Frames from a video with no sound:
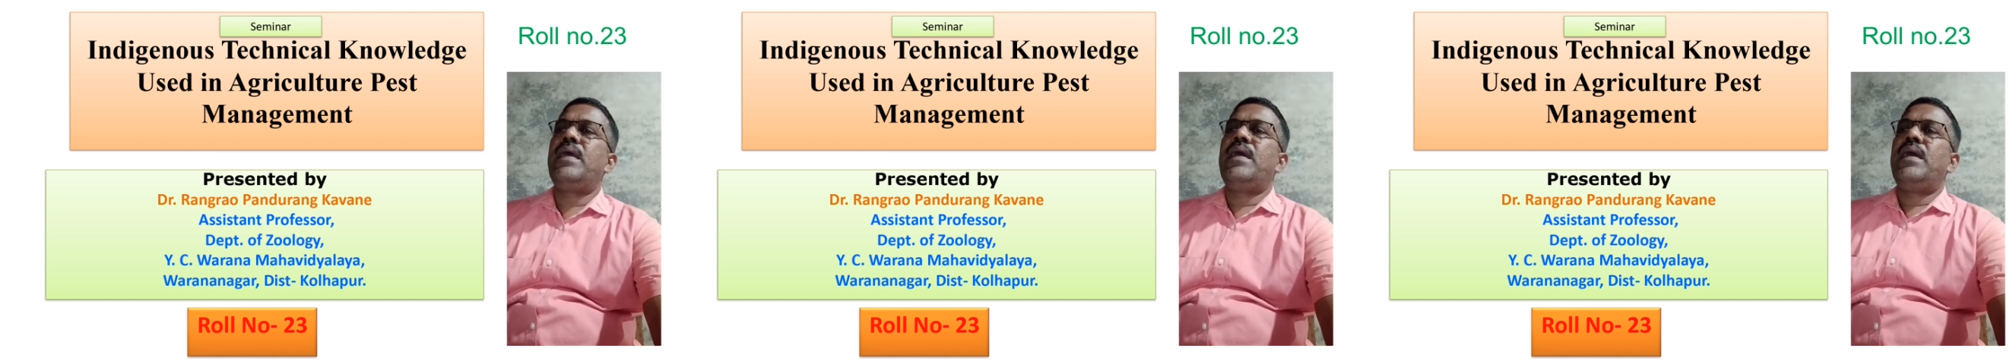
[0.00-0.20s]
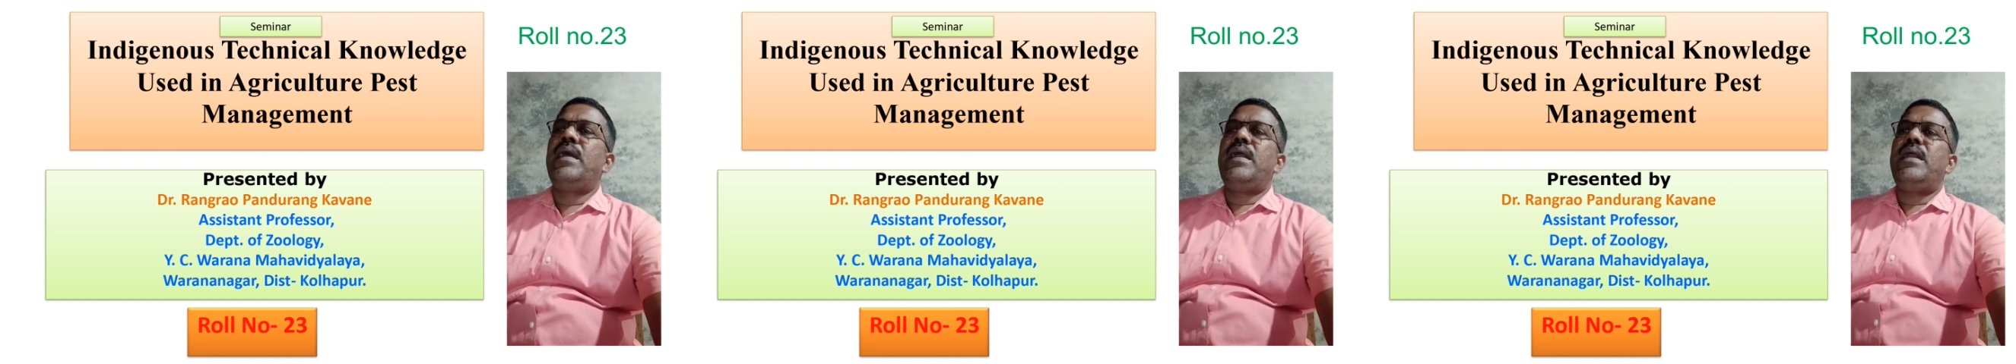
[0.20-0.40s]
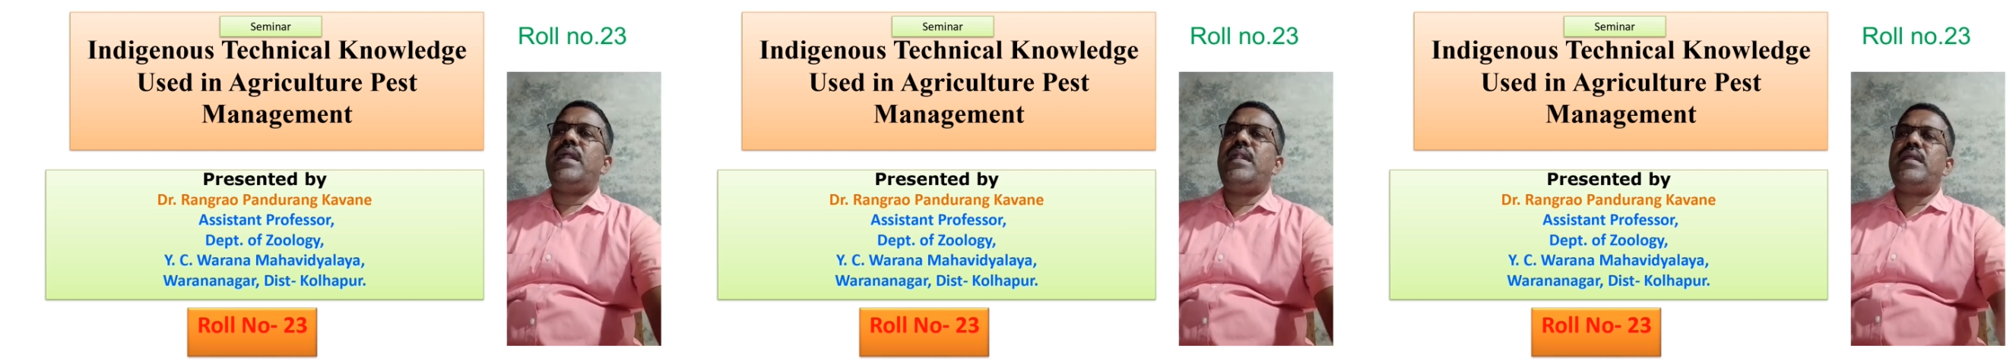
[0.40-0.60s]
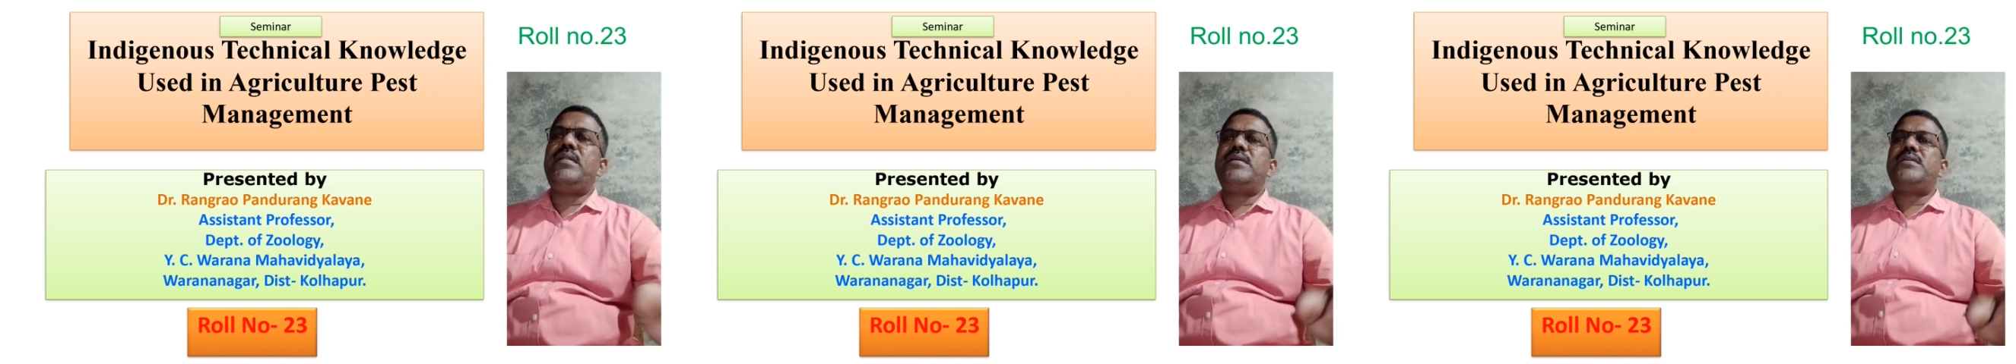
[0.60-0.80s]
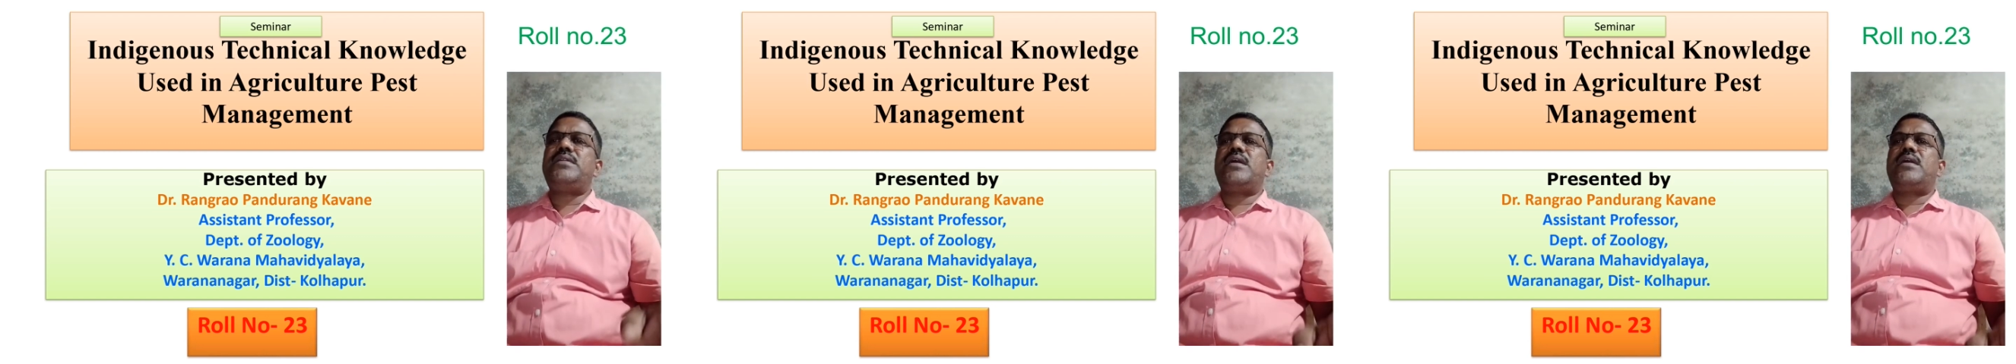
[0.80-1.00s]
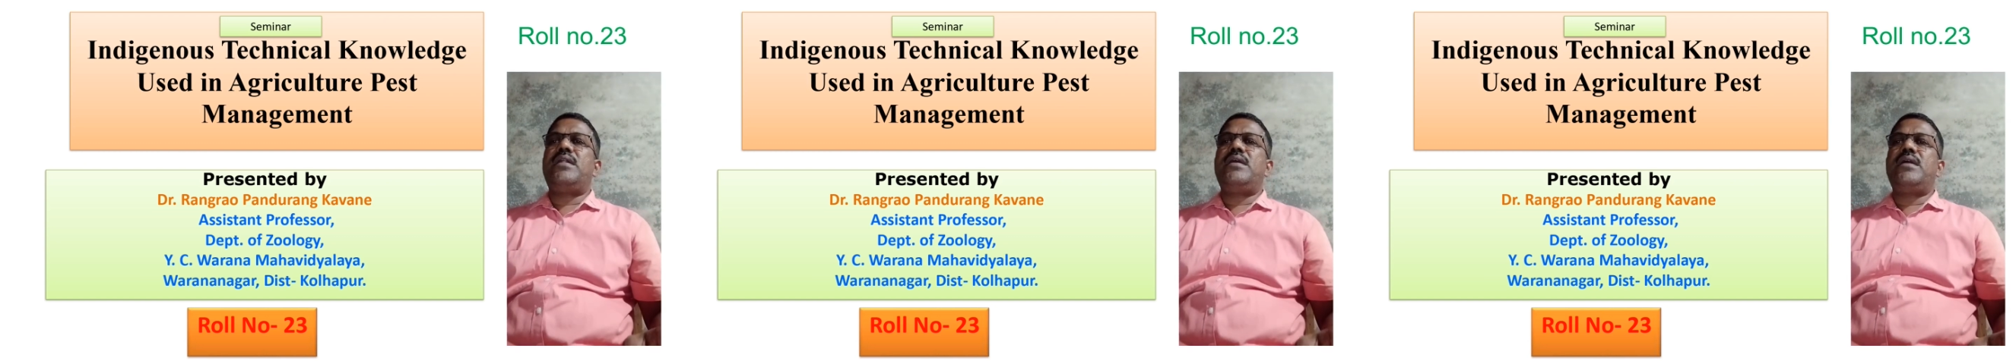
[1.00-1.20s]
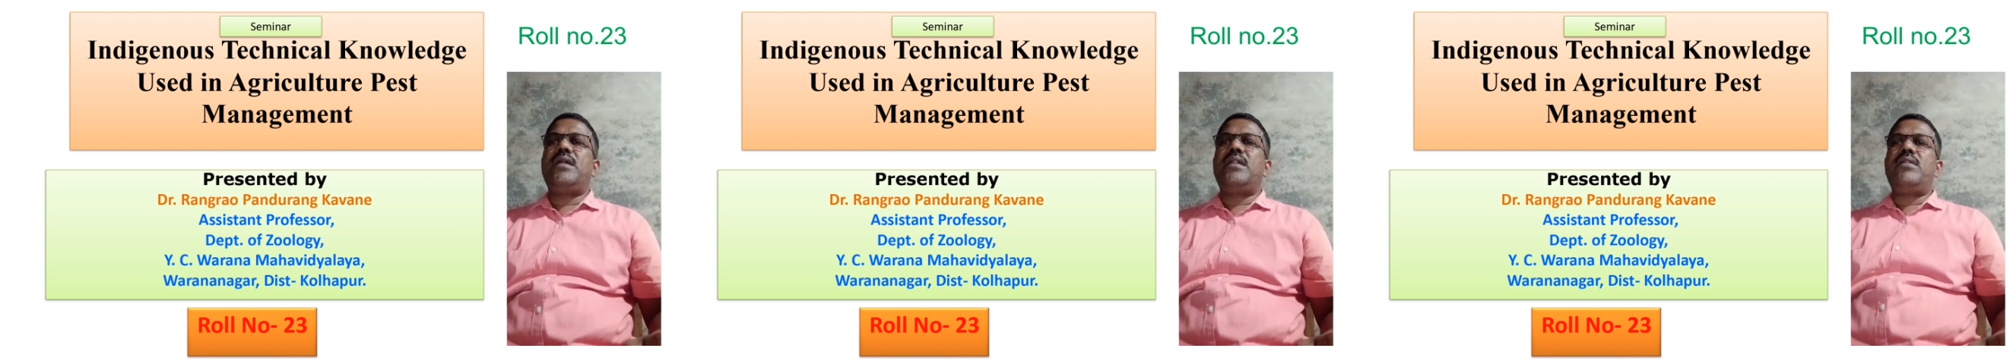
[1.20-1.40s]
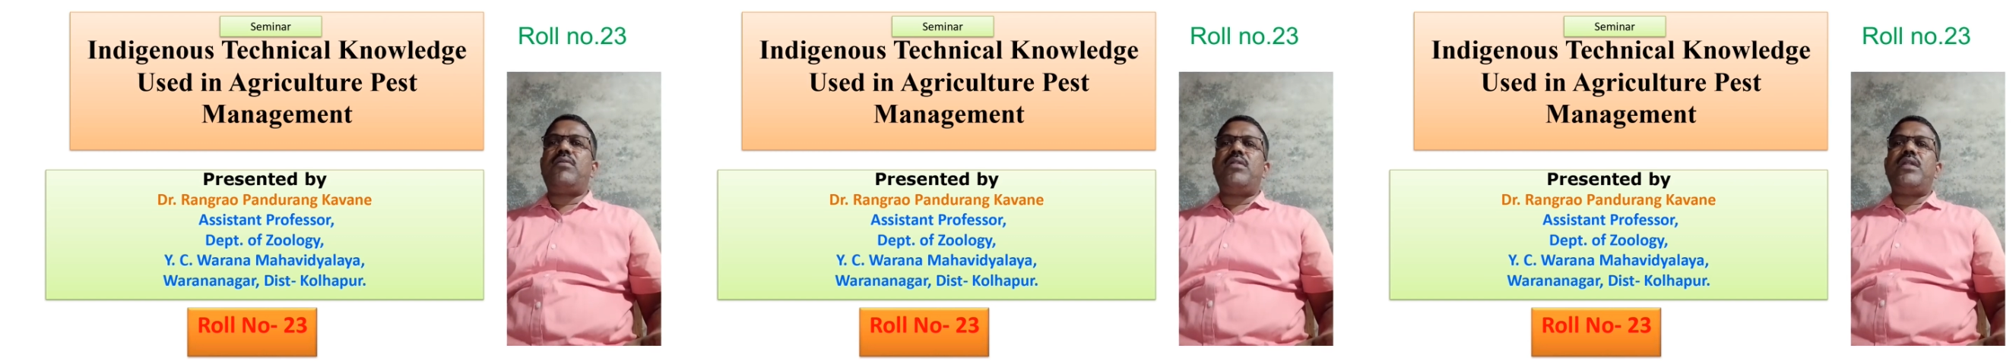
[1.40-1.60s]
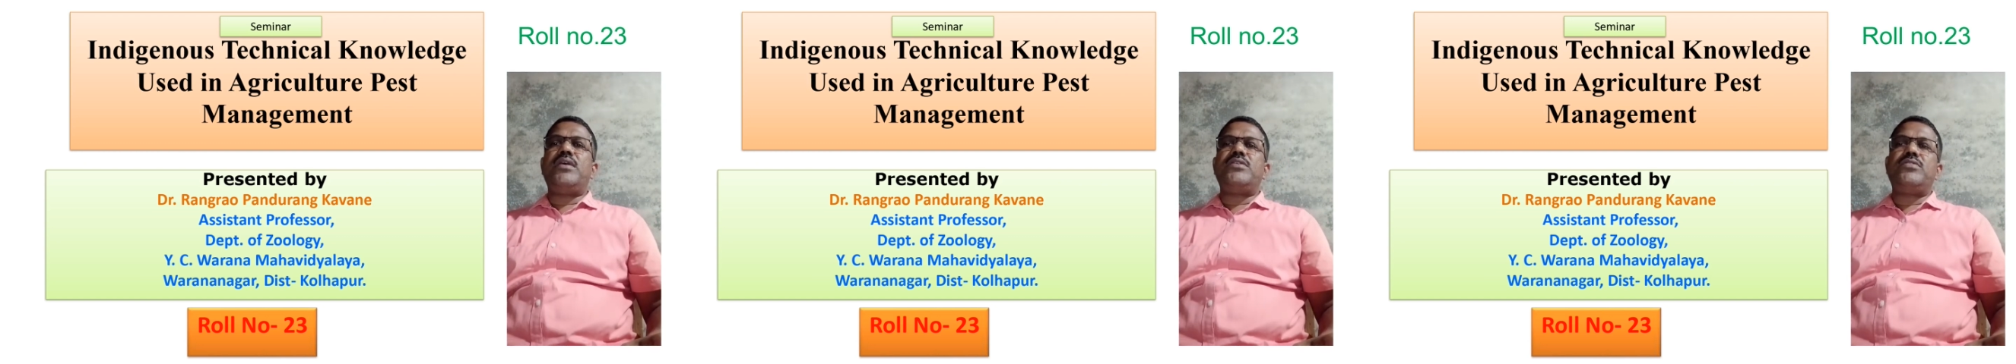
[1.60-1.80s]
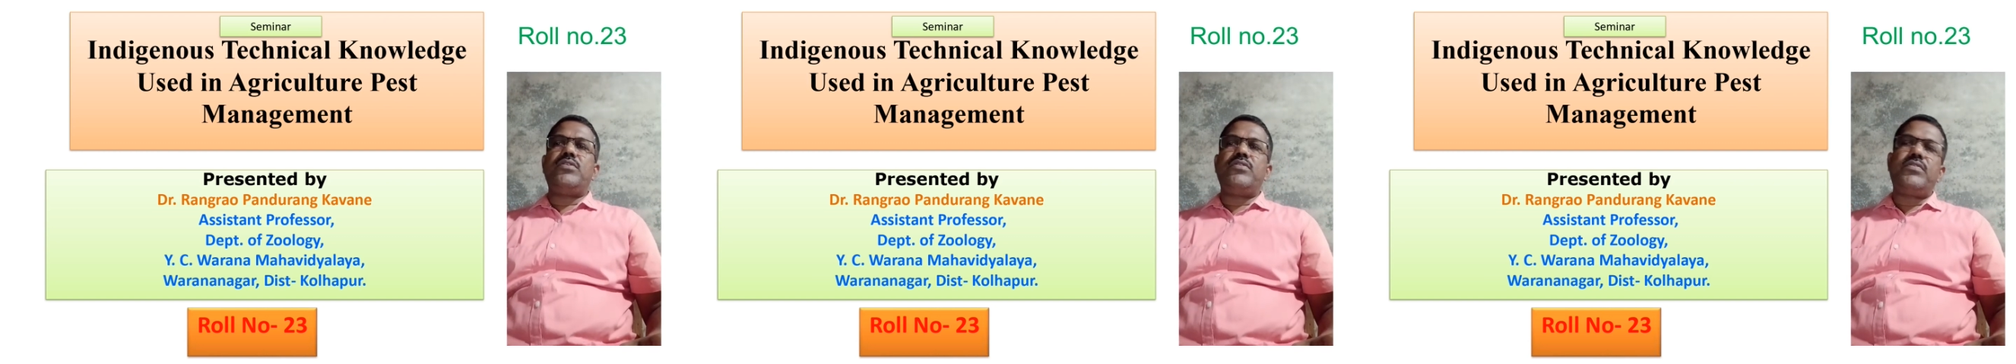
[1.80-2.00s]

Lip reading: Indigenous technical knowledge used